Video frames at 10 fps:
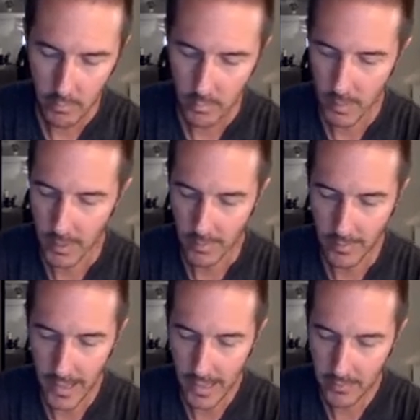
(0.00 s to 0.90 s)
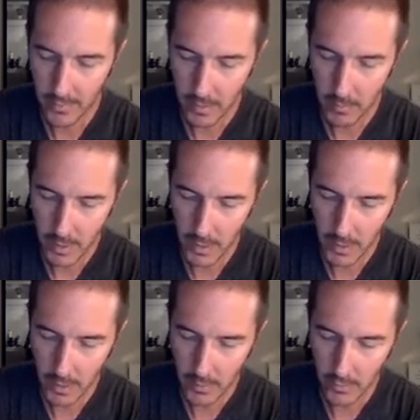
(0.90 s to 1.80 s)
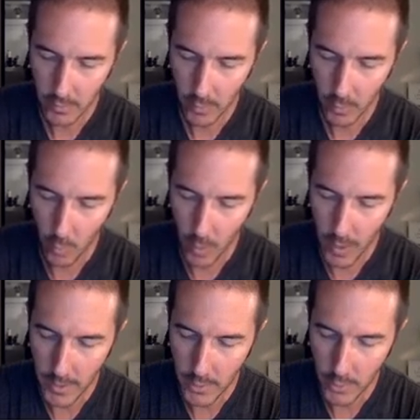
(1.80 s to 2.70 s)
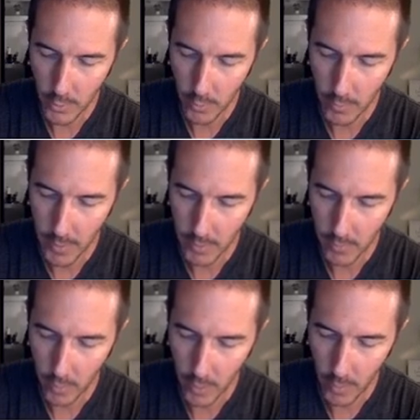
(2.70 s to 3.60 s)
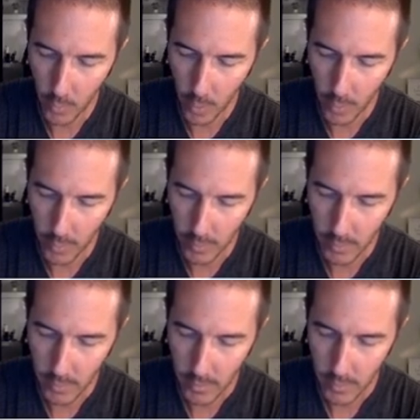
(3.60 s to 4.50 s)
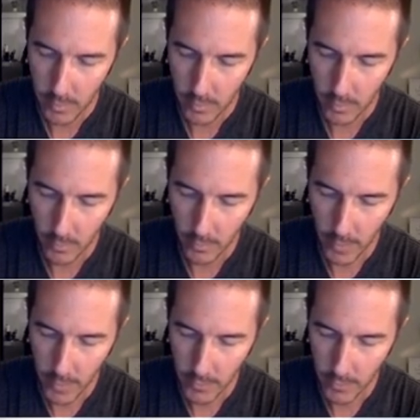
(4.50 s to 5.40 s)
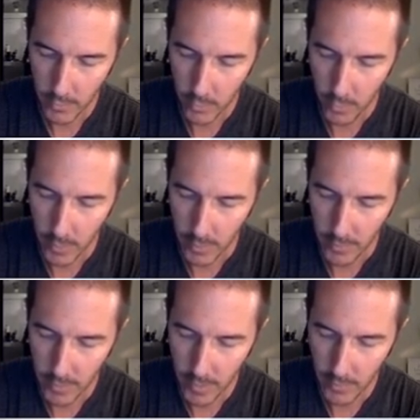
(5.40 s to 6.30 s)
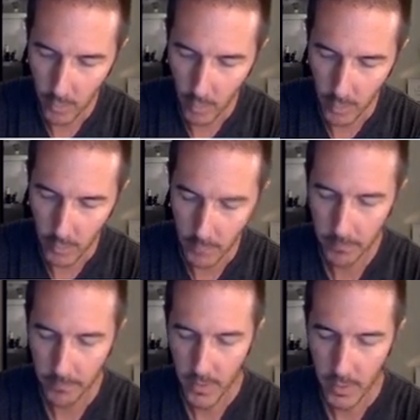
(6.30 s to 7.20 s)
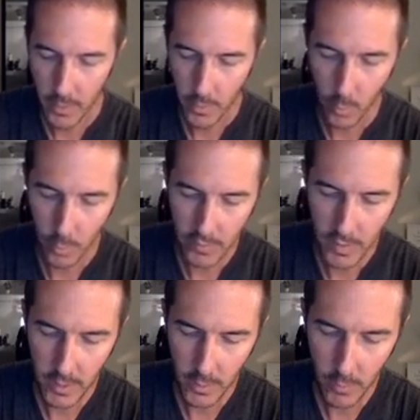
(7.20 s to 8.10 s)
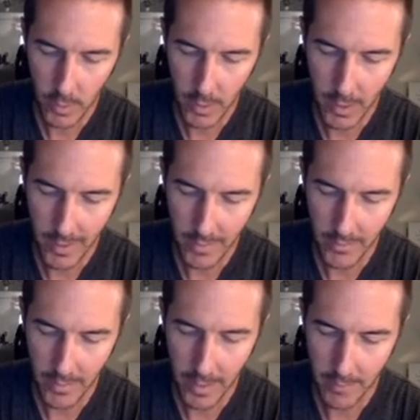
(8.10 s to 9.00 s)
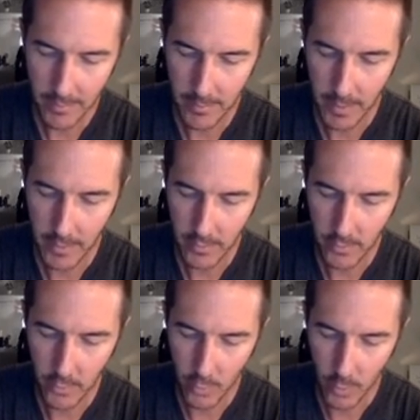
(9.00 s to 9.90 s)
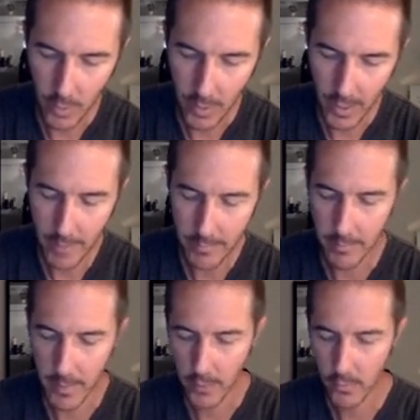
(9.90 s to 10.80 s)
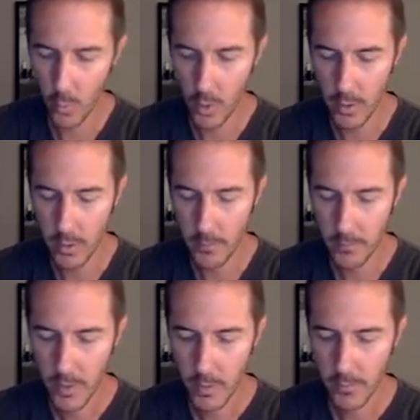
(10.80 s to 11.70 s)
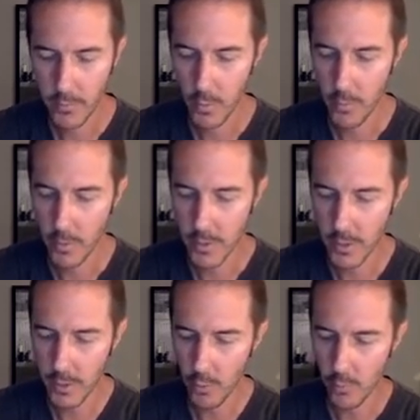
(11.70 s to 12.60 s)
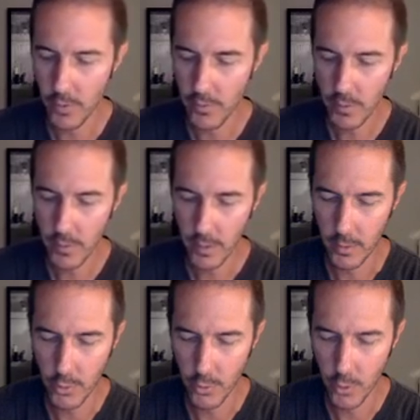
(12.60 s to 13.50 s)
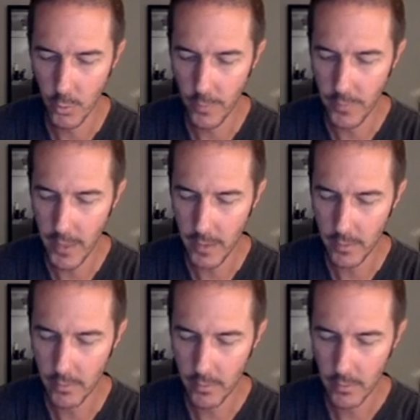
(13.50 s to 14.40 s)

the exact same thing as doing y2 minus y1 over x2 minus x1. We're seeing it written as f of x2 and f of x1 for a particular reason, and I'll show you what that is